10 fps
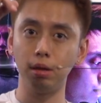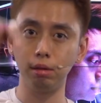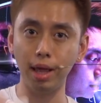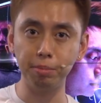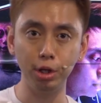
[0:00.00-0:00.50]

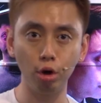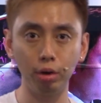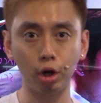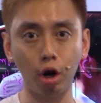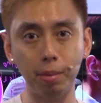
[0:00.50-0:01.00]
let me know
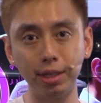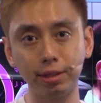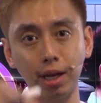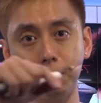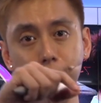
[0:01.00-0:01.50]
in the
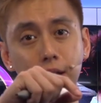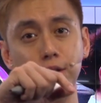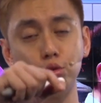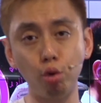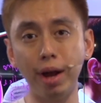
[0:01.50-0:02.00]
comments, type
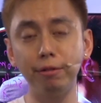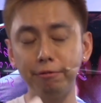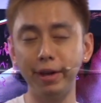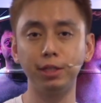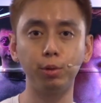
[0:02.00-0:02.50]
in run
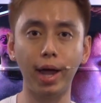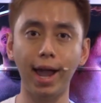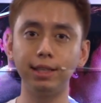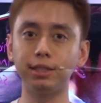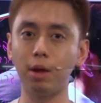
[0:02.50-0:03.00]
Facebook
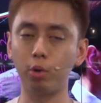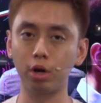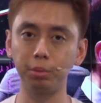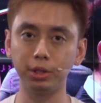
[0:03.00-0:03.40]
ads, and we're gonna be